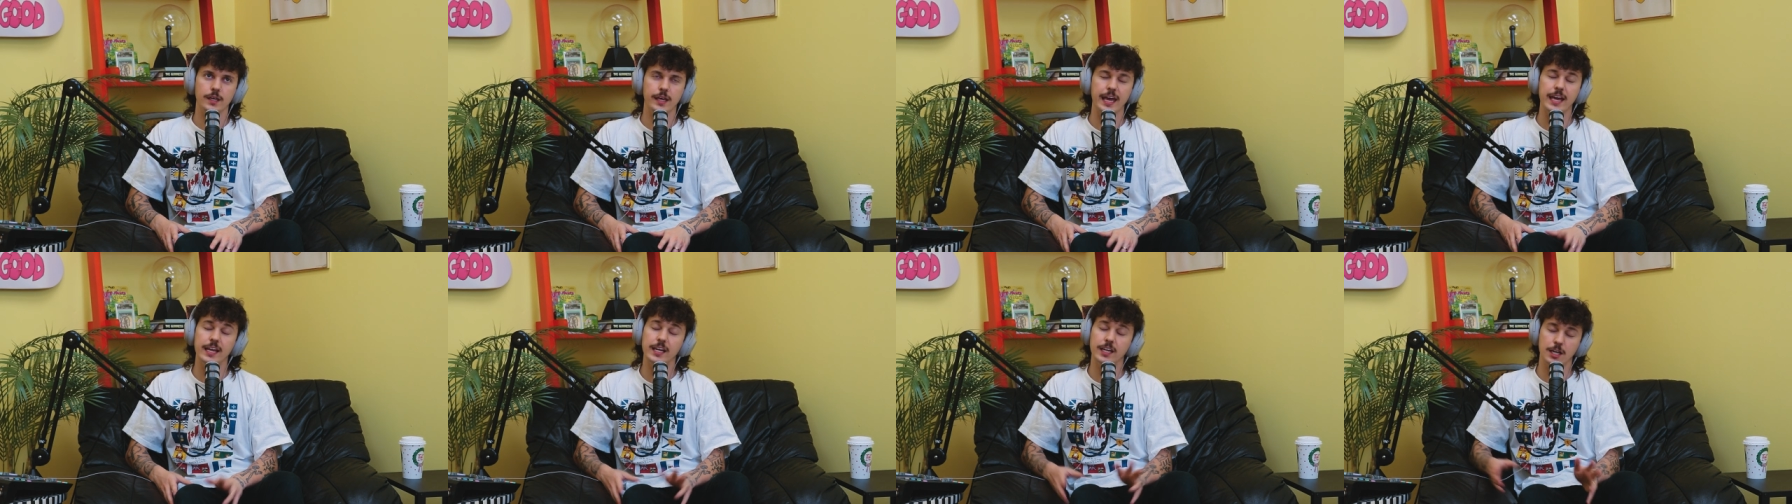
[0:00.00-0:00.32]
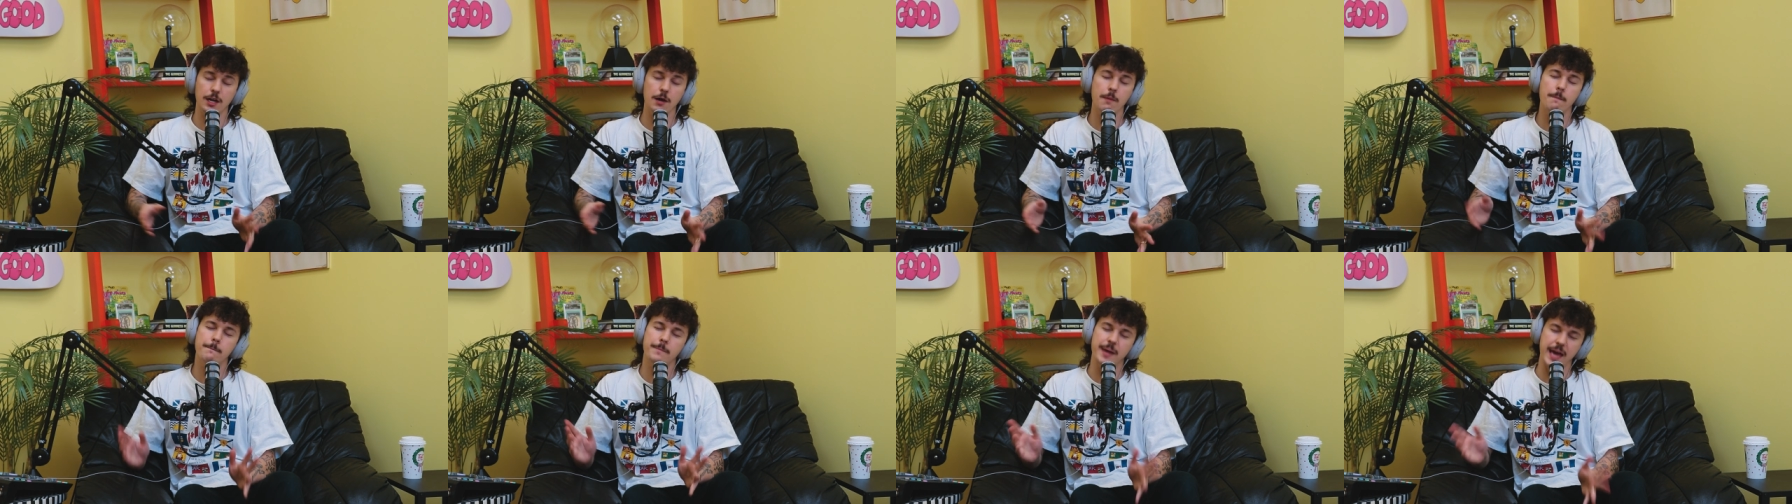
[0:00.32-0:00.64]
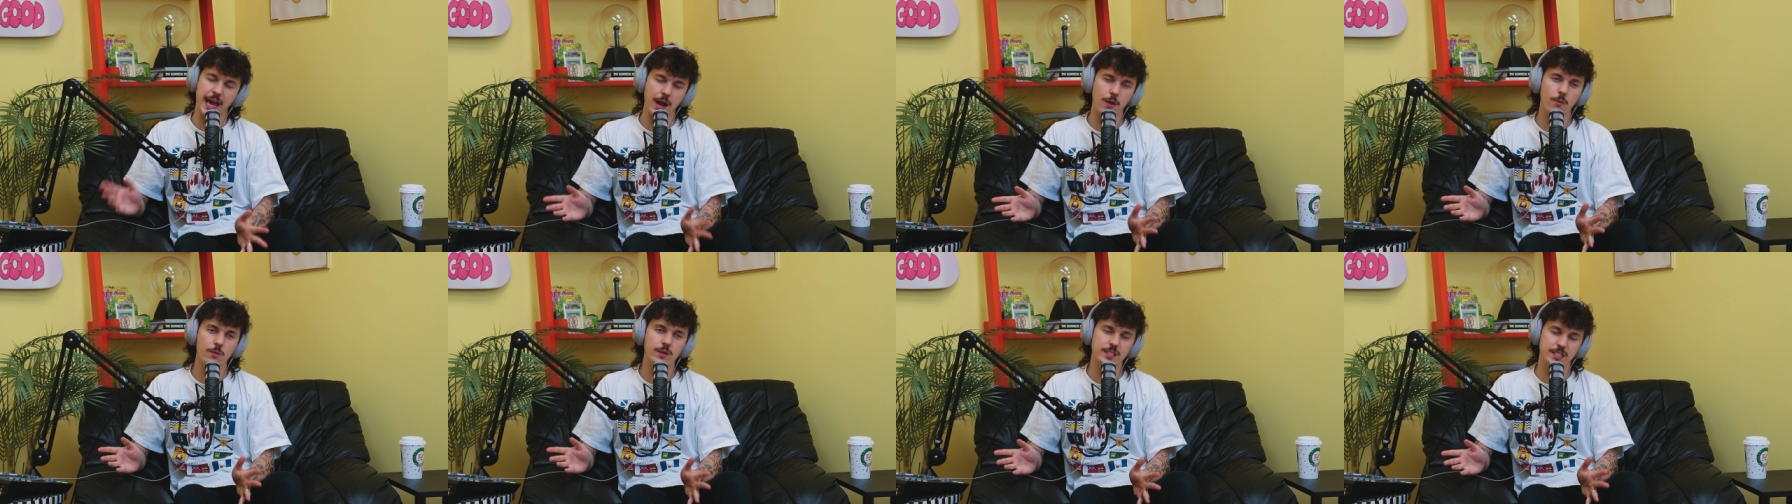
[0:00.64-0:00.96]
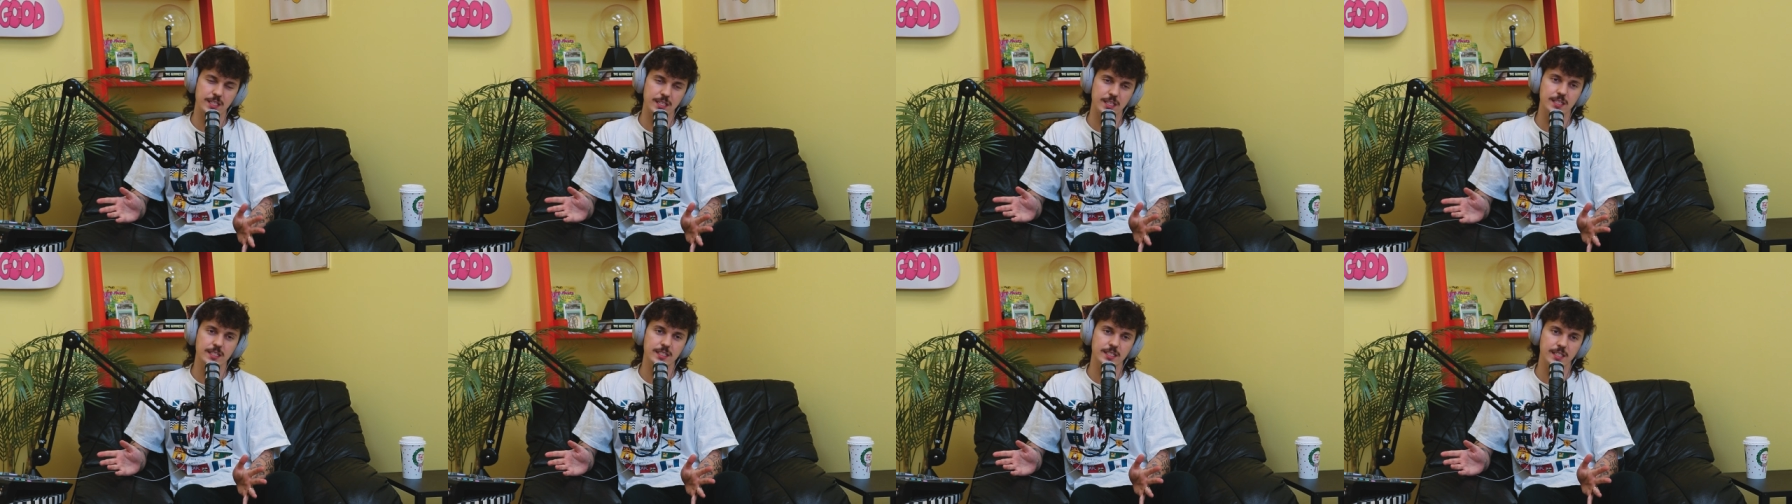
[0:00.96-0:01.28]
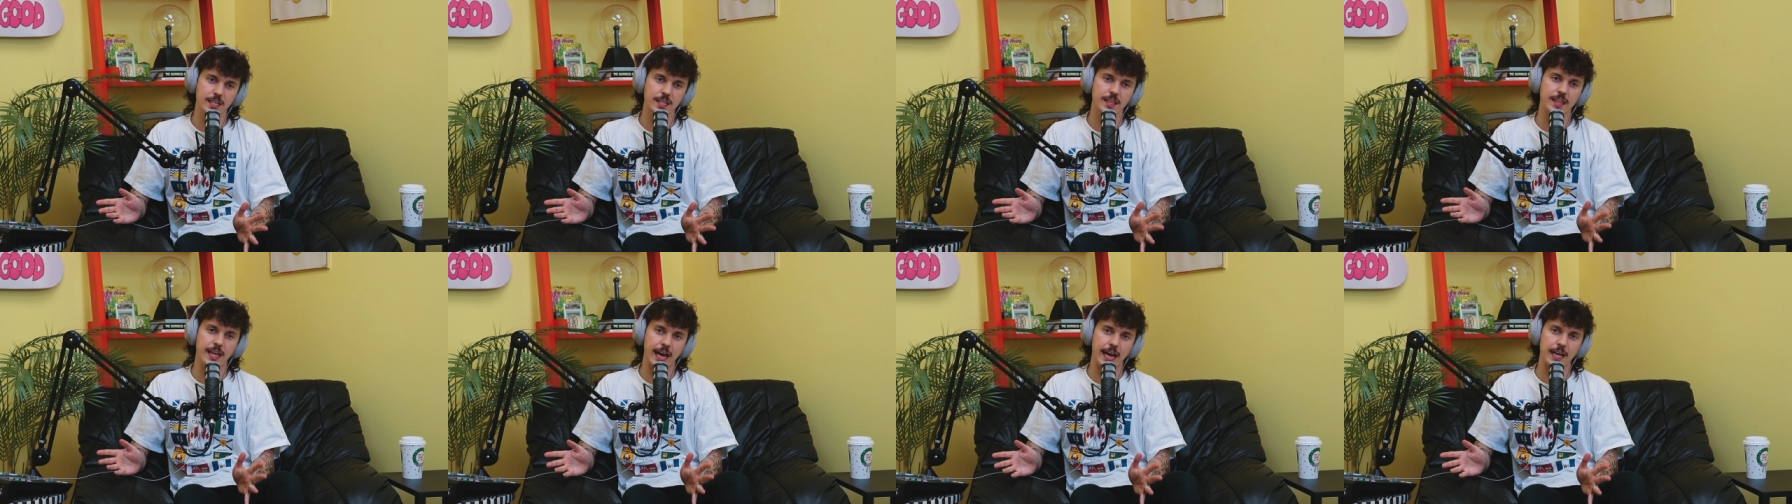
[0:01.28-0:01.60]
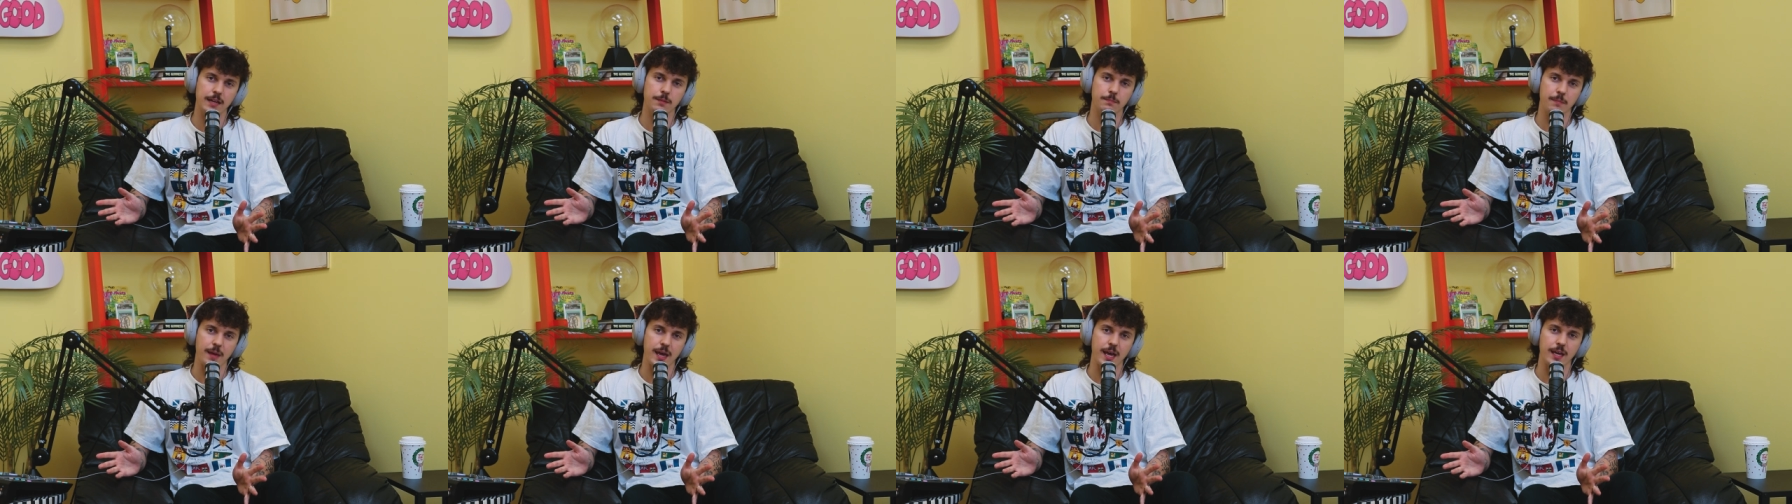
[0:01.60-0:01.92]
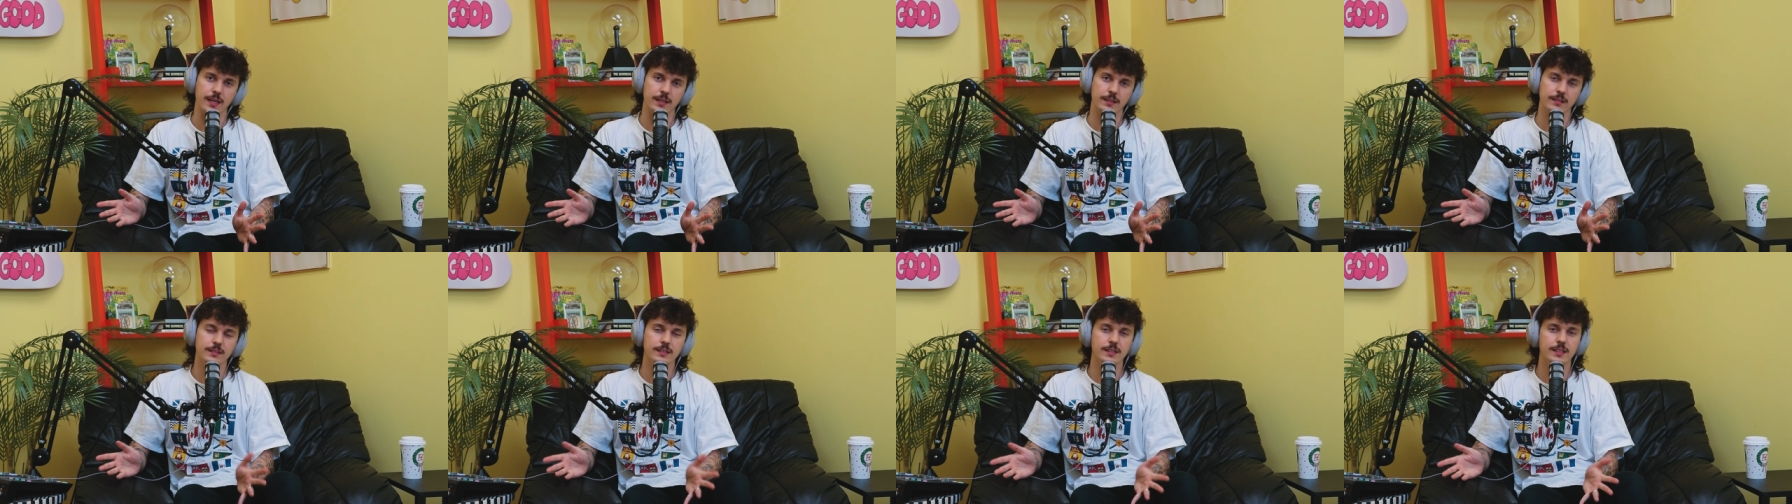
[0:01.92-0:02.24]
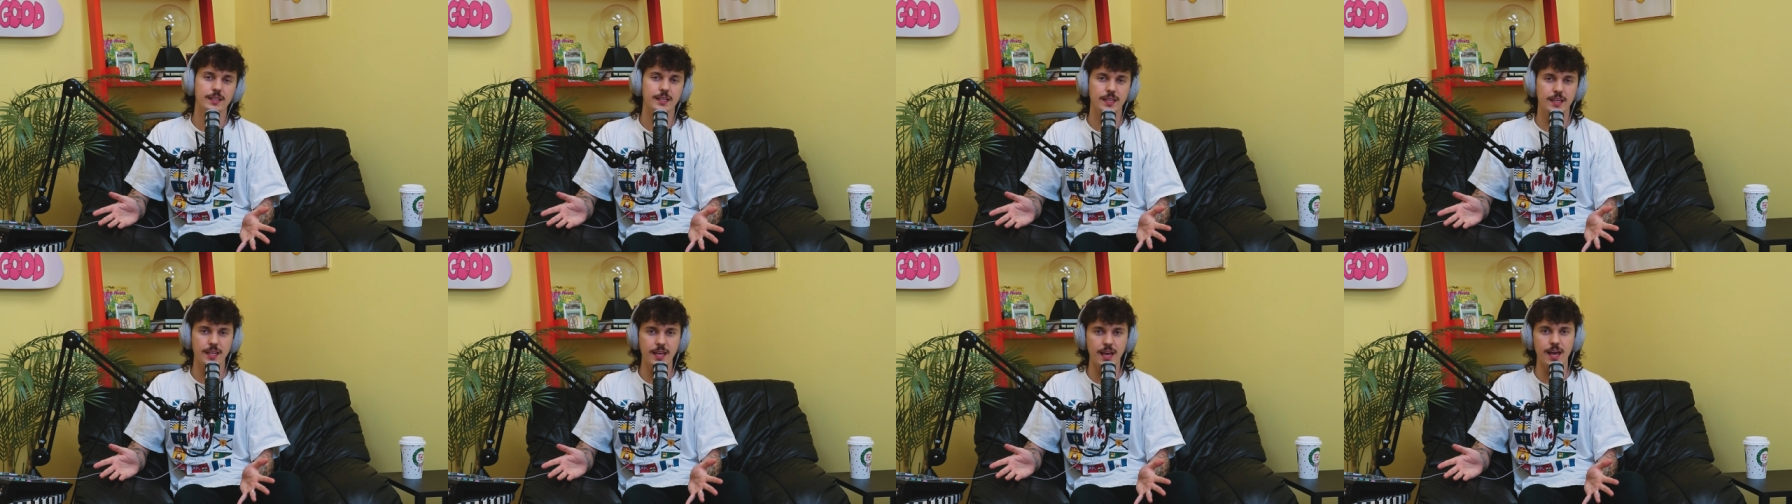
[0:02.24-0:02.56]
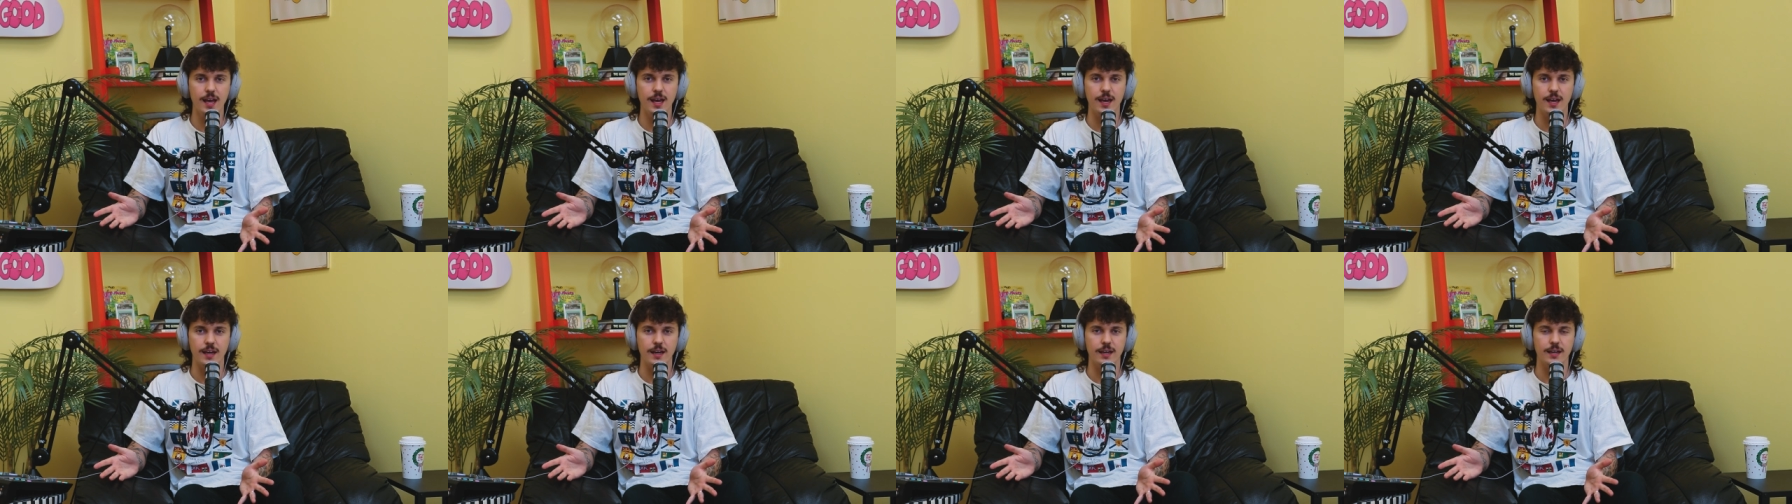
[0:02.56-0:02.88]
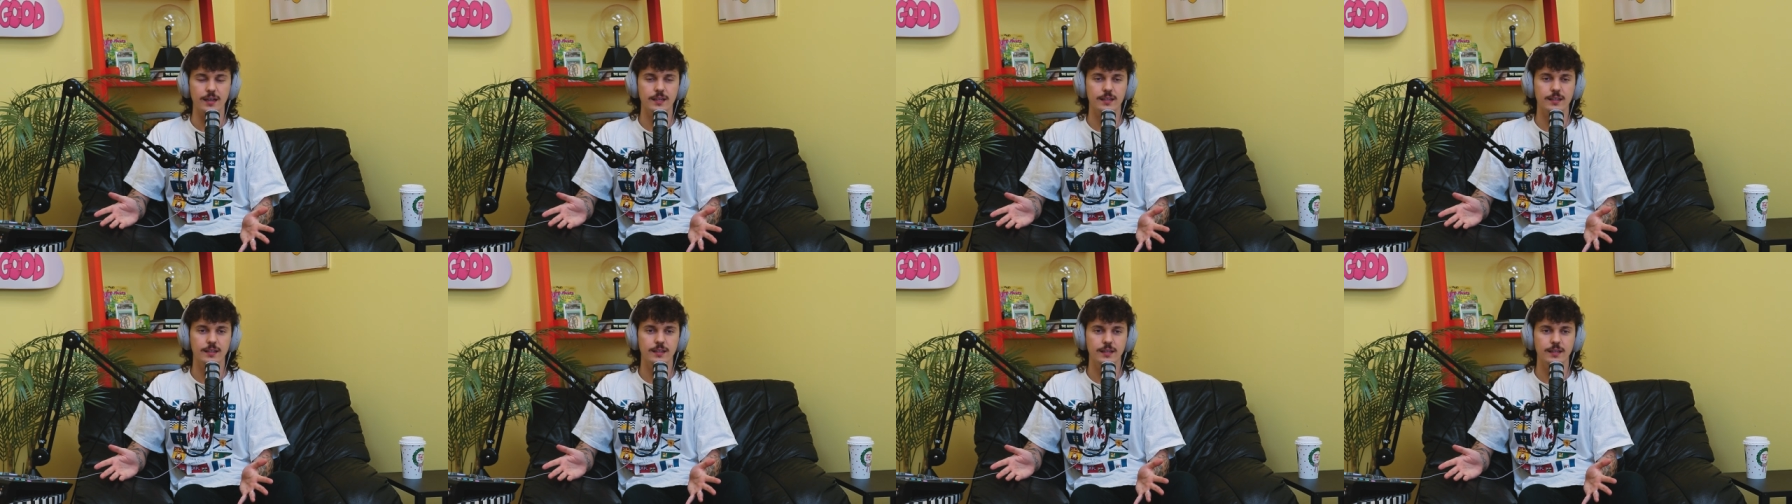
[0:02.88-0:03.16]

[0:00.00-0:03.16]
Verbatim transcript: in comparison to that man, yeah,